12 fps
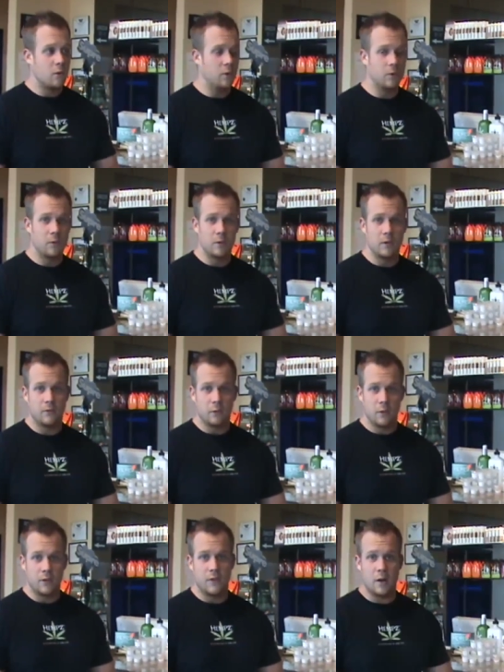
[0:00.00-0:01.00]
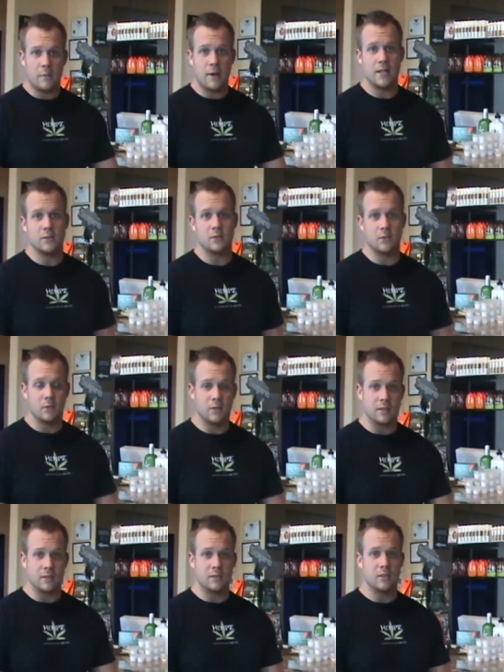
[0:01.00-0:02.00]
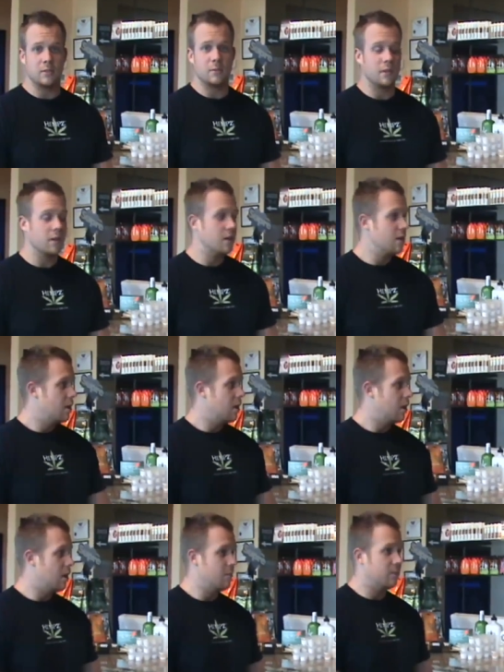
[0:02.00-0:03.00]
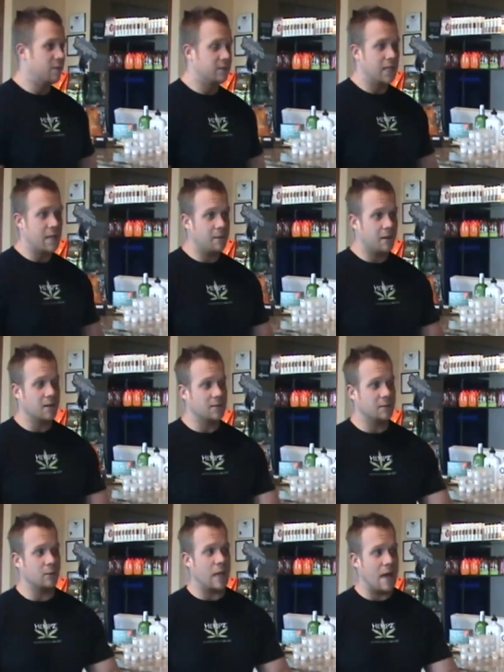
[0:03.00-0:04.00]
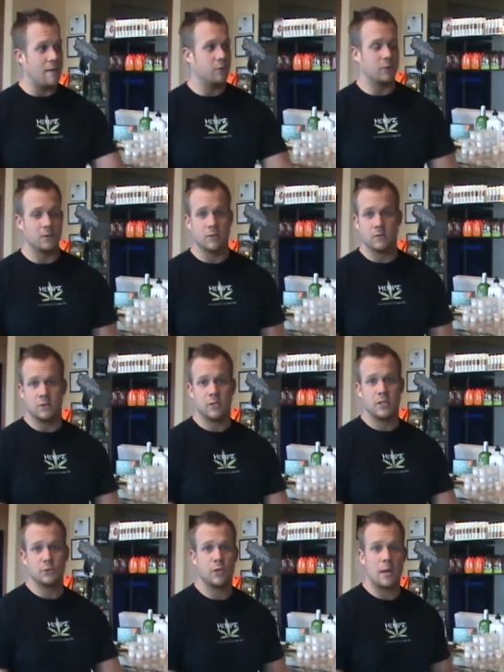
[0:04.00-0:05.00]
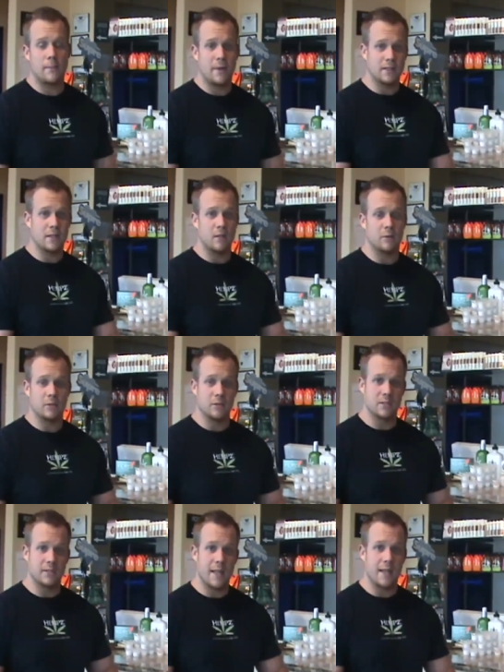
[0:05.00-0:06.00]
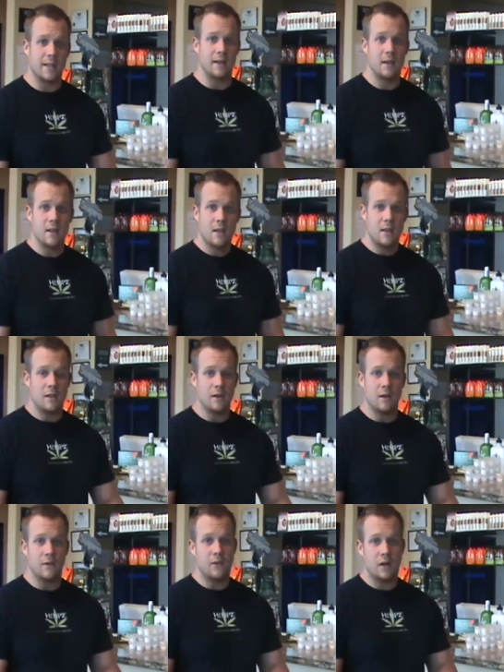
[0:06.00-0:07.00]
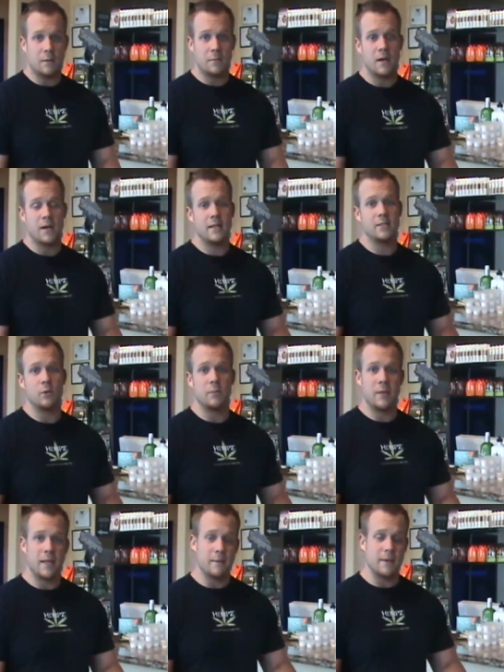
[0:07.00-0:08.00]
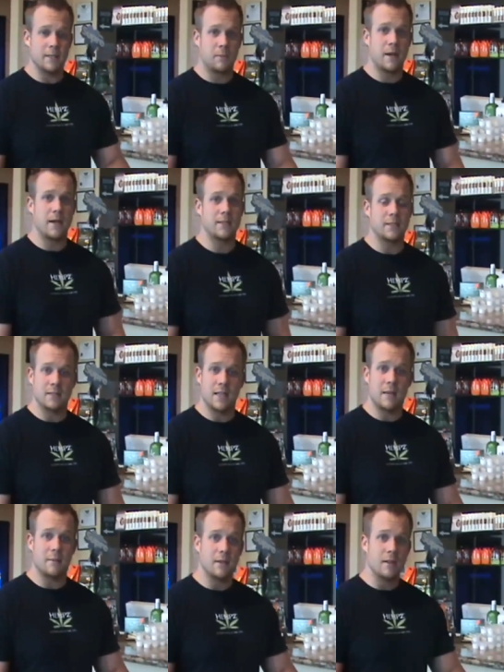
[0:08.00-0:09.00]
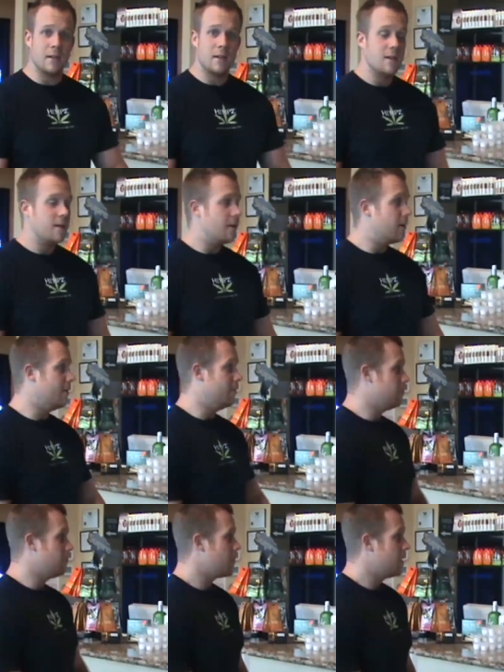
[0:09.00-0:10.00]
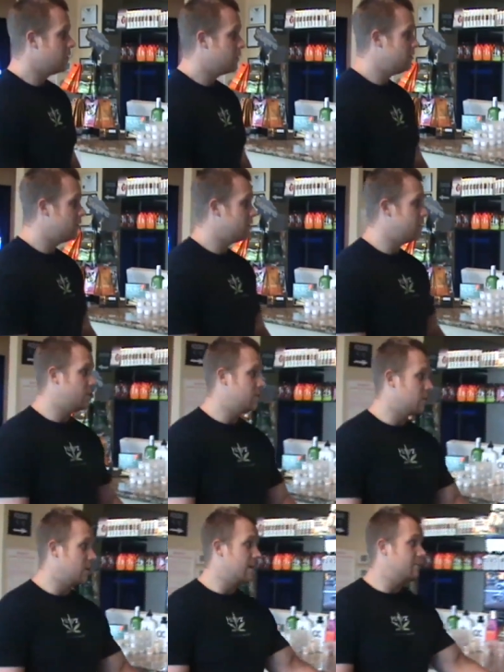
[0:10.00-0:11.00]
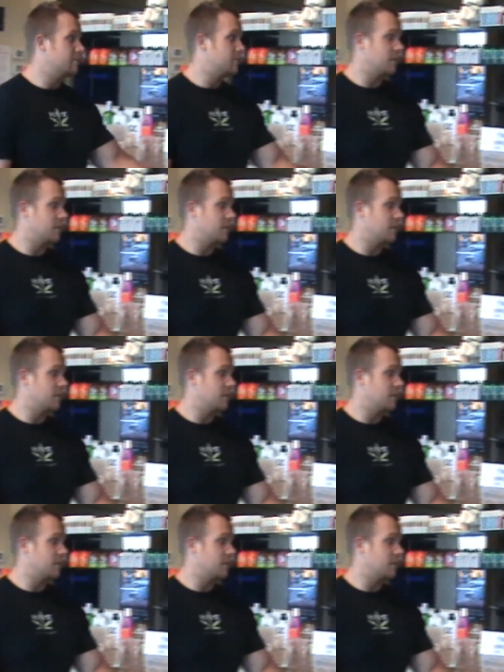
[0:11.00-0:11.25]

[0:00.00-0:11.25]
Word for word: really, really, really fair price with, with the consumer. Um, the same concept that we have with results nutrition, we best pass on results tanning. You know, fair price on beginning rates prices, name it. Um, so as you can see, we sell hams